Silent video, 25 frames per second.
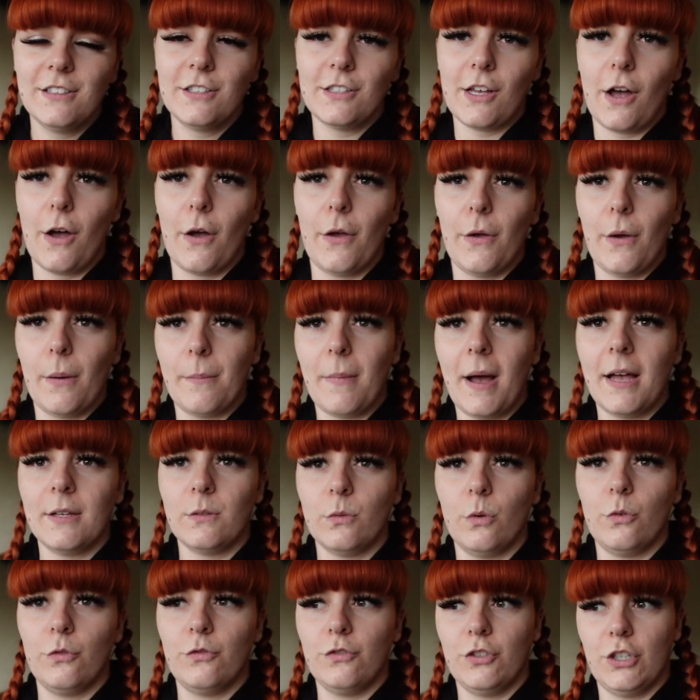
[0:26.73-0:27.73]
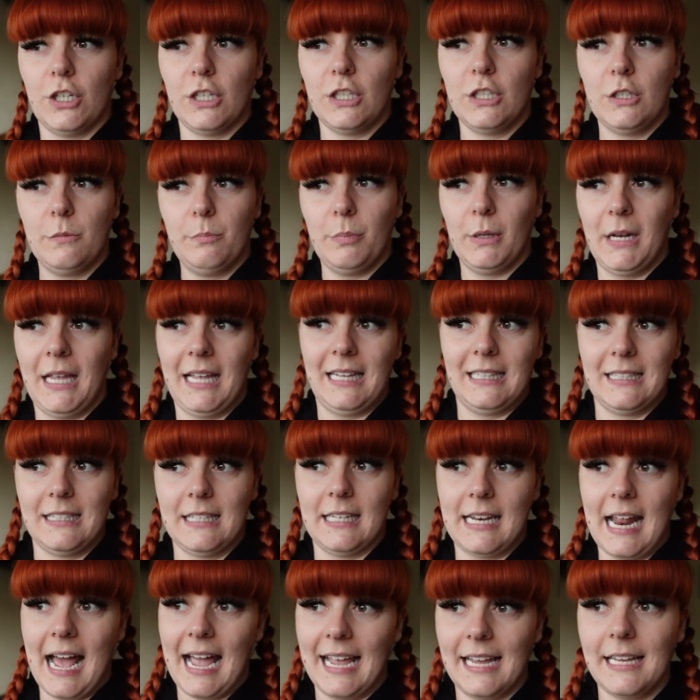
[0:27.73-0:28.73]
so I might as well just put it in
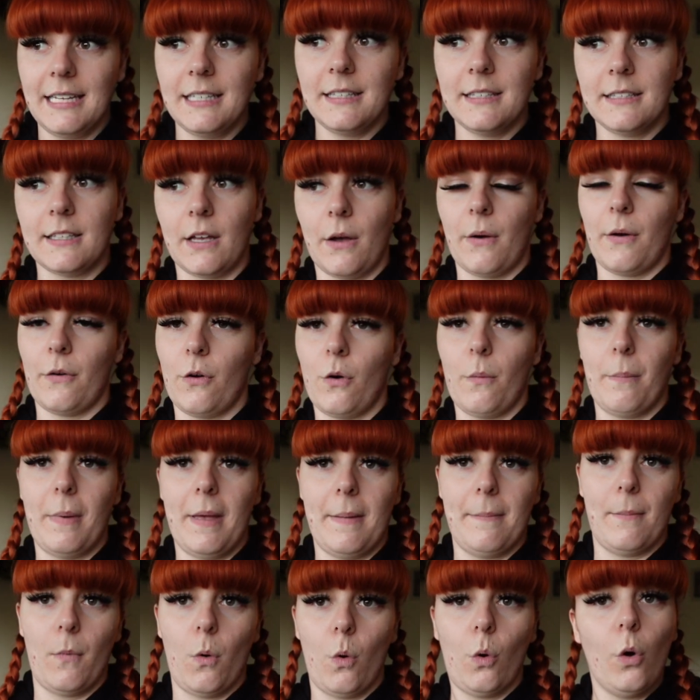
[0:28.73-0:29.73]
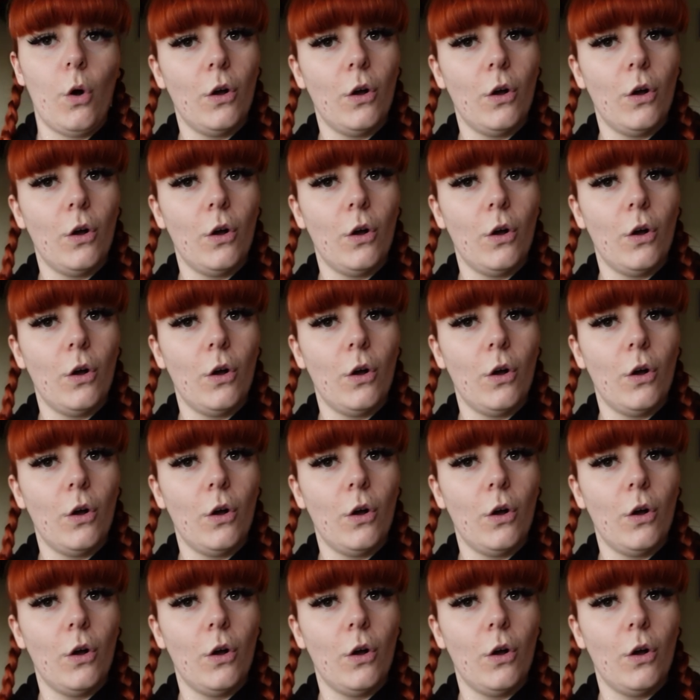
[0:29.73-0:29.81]
today's so I've got a bit more